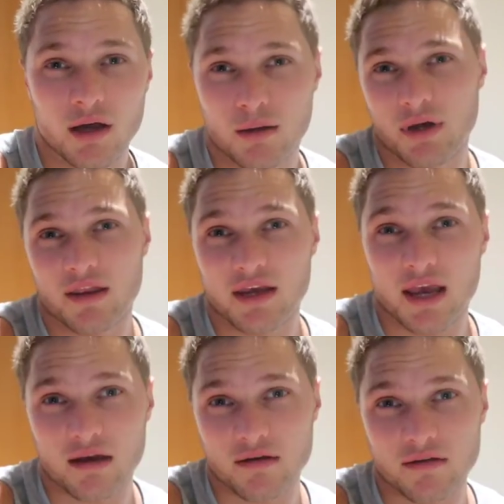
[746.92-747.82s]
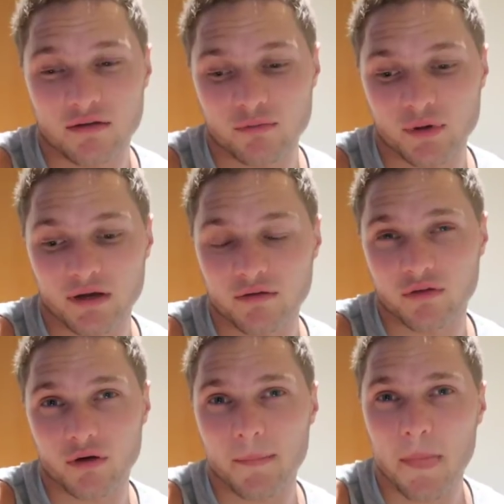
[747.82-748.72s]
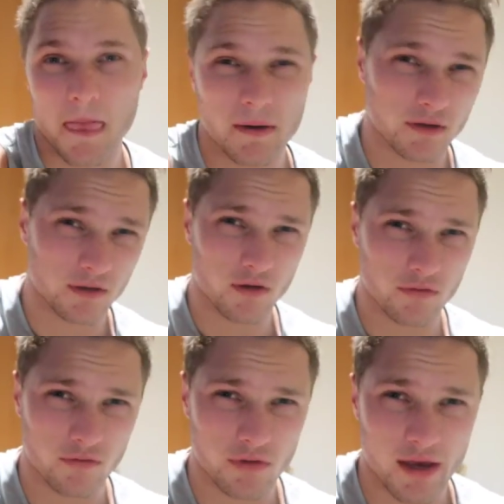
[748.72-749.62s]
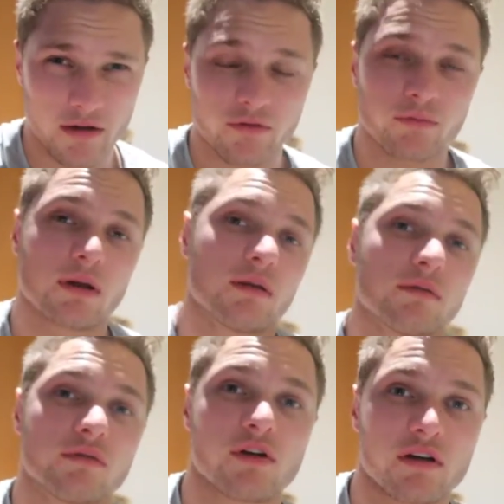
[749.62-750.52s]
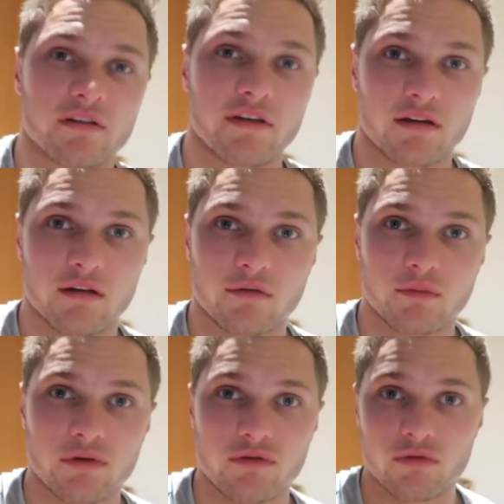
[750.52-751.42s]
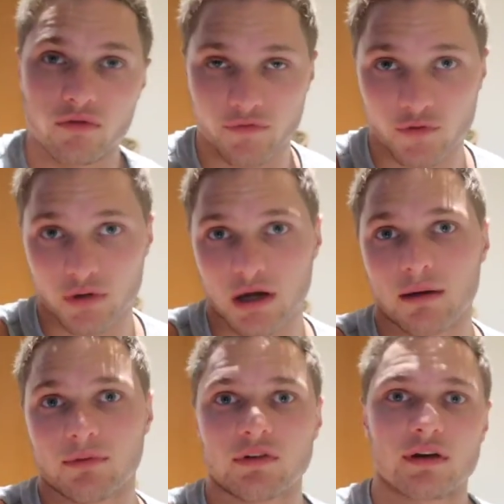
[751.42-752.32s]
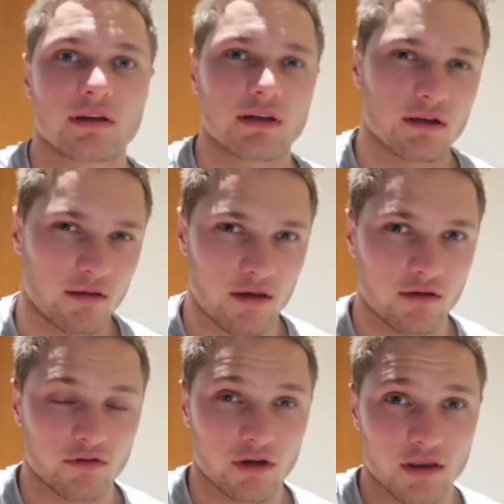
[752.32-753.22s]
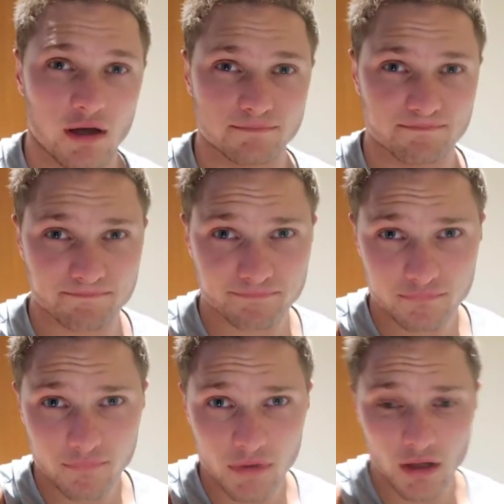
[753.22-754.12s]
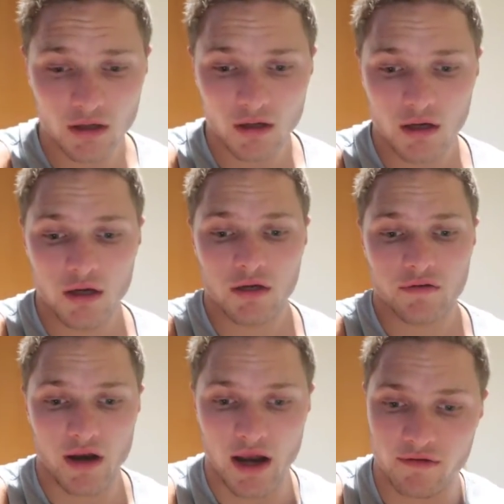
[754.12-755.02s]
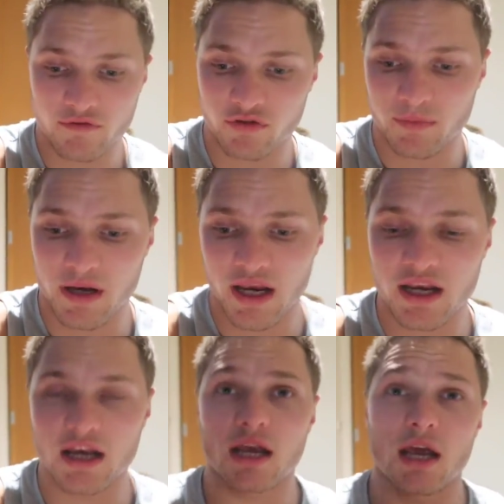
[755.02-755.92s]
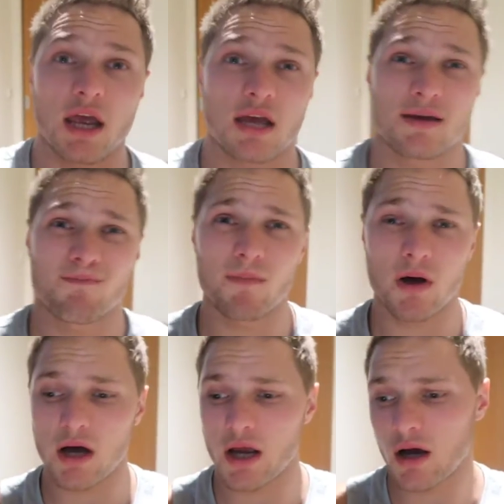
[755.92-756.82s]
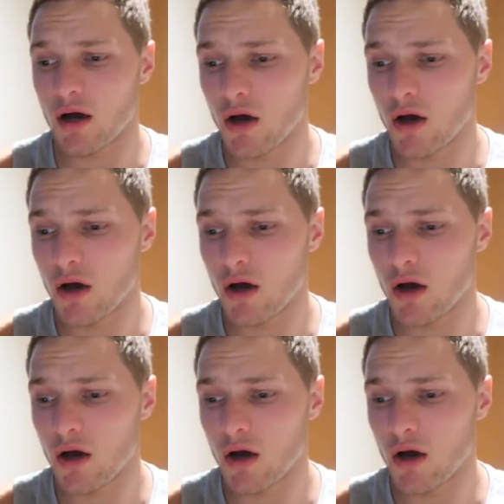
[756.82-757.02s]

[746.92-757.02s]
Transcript: about the end of this week. So I'm going to go through that as well, and kind of techniques we use for carb cycling and things like that. Today I've just been hitting my